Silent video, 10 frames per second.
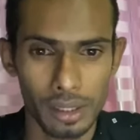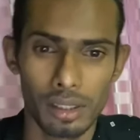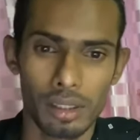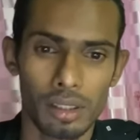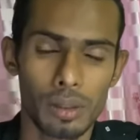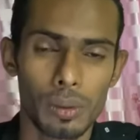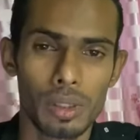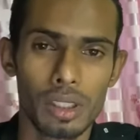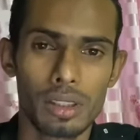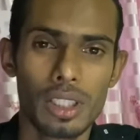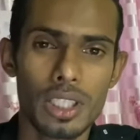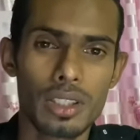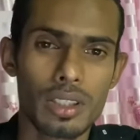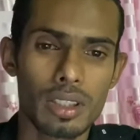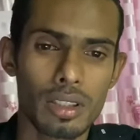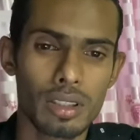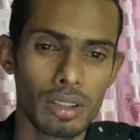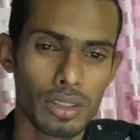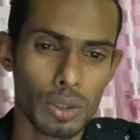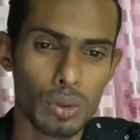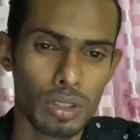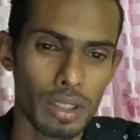This social